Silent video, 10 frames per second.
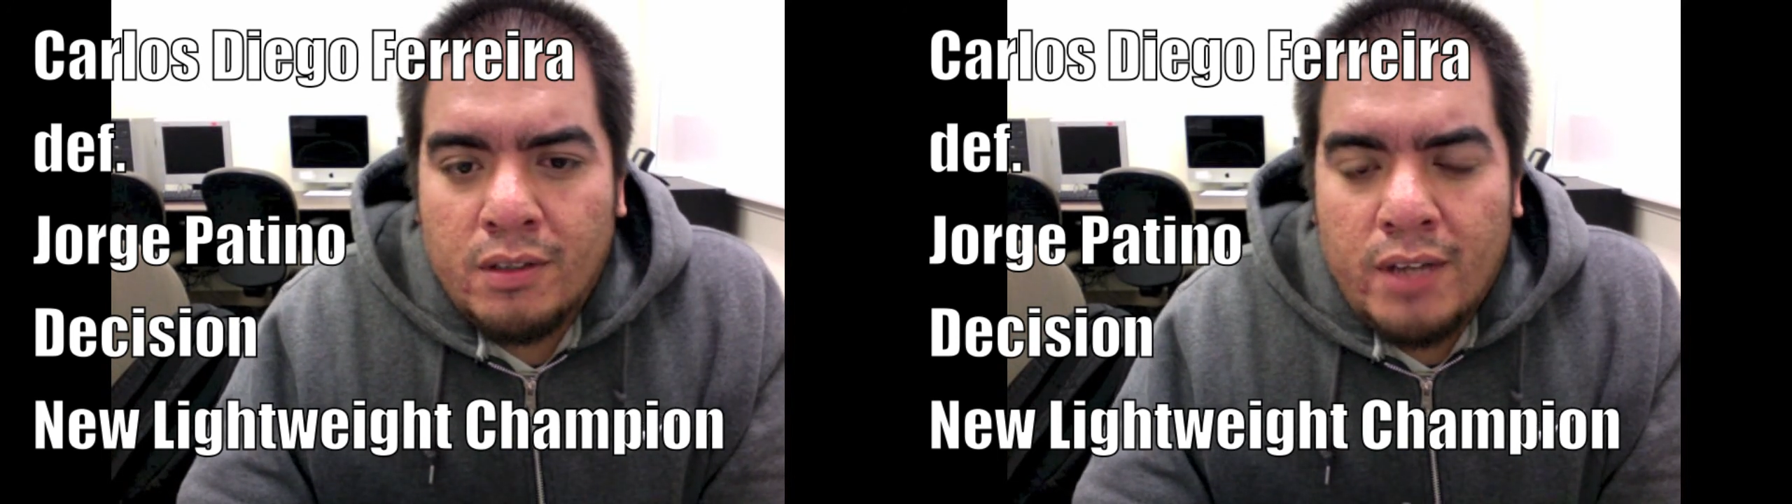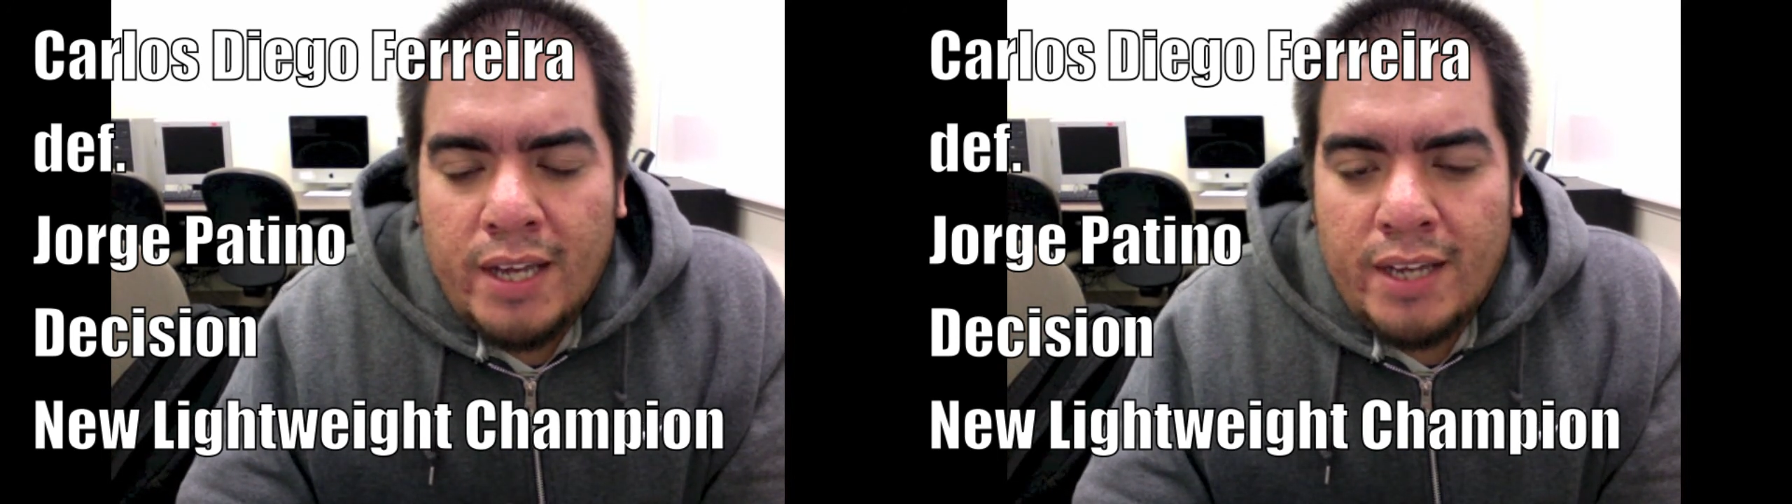
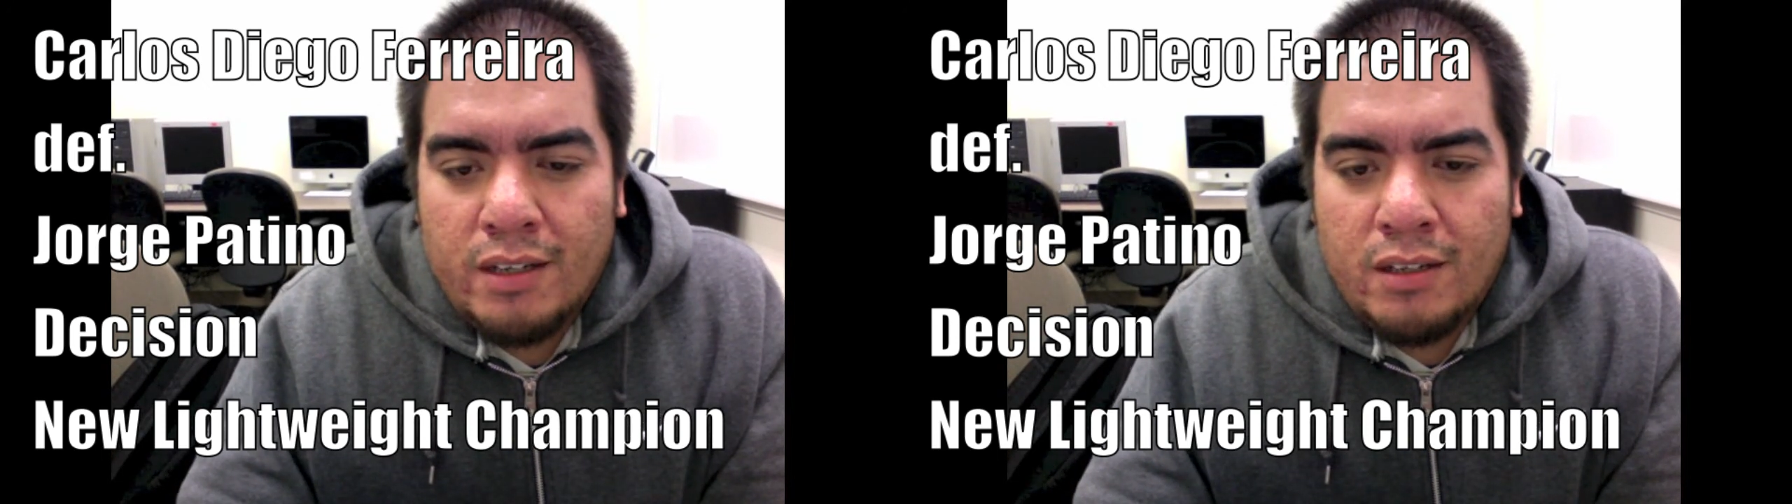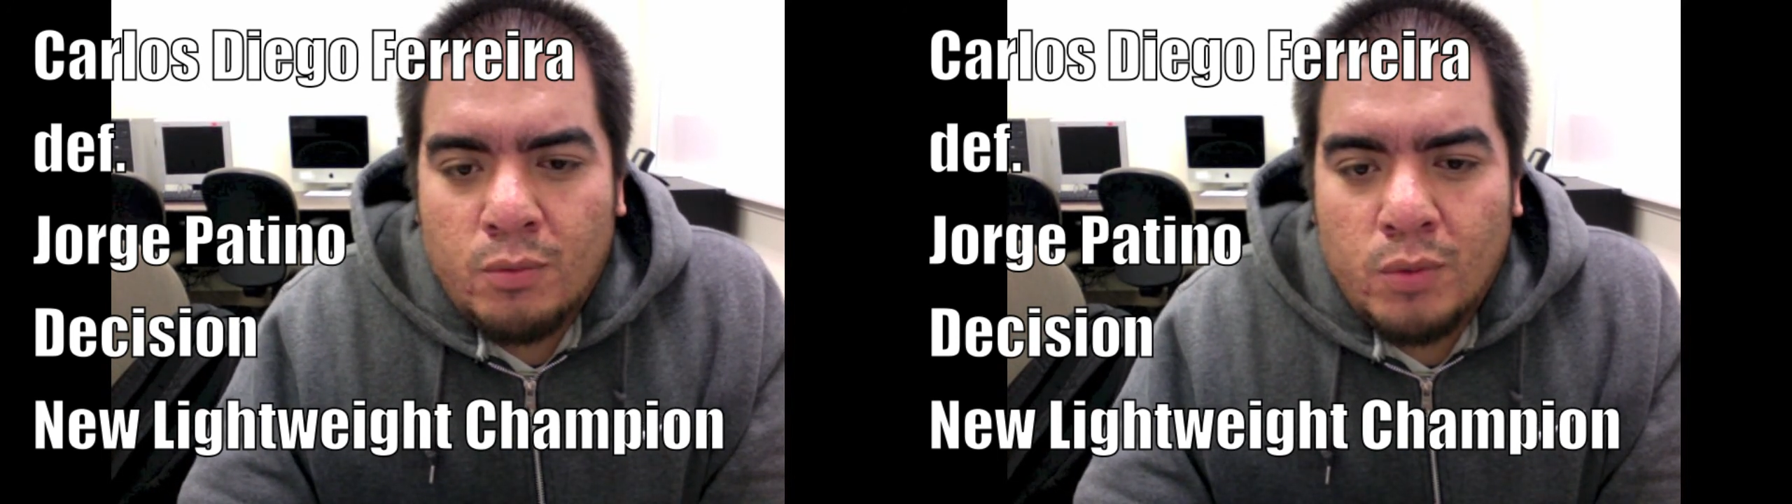hang
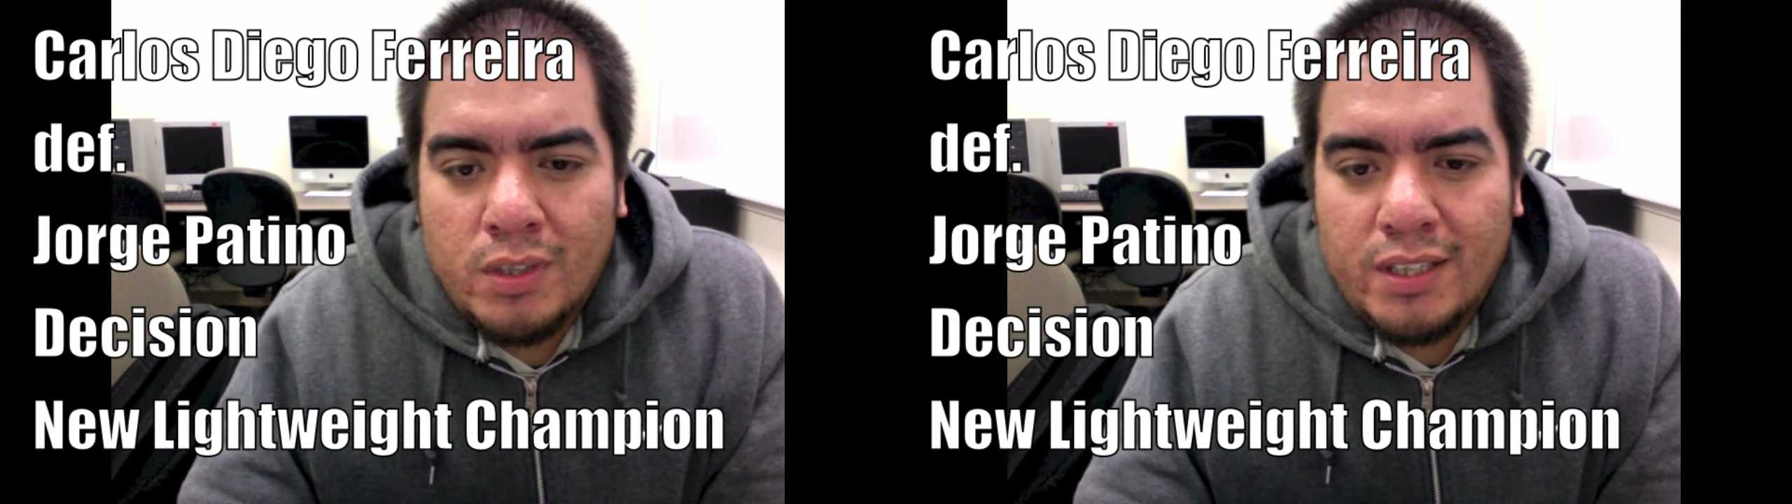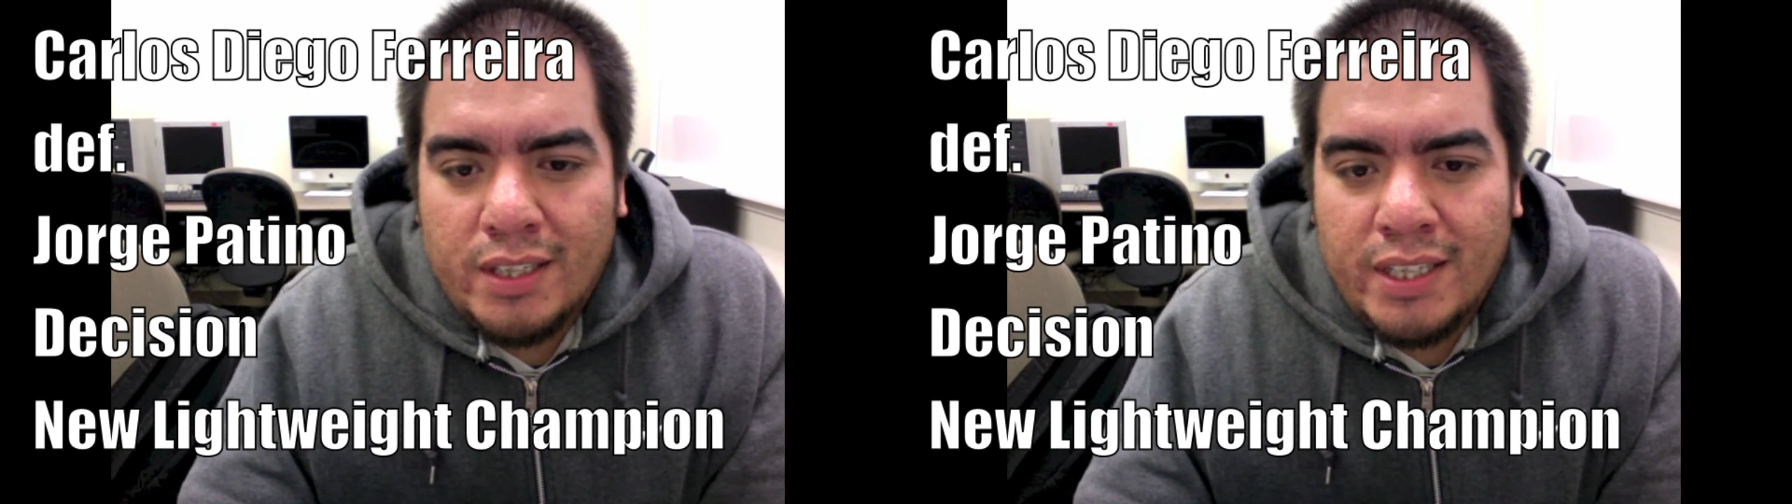on once
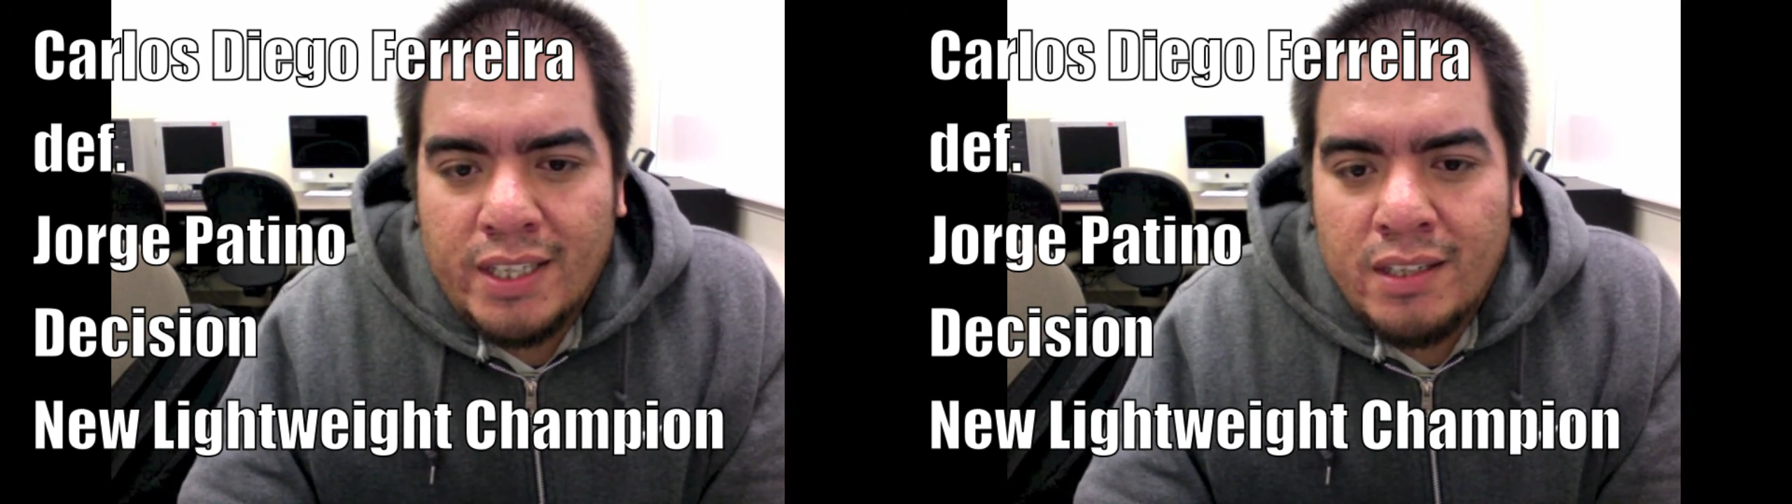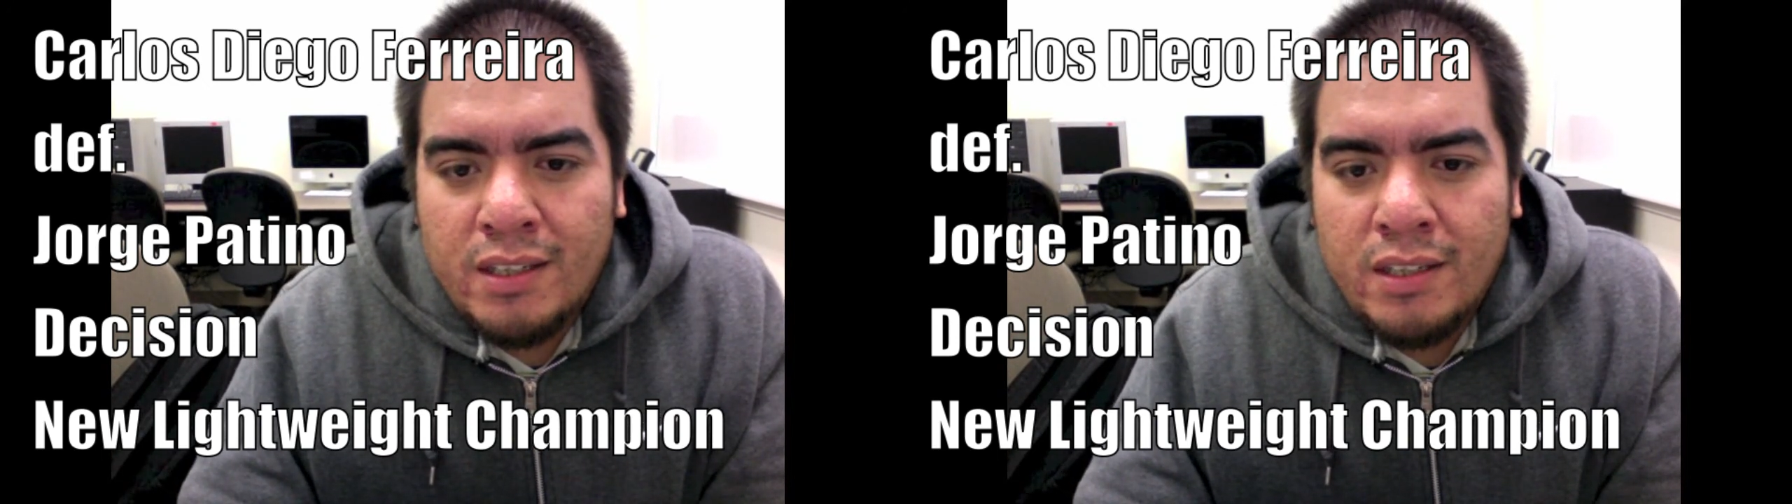again.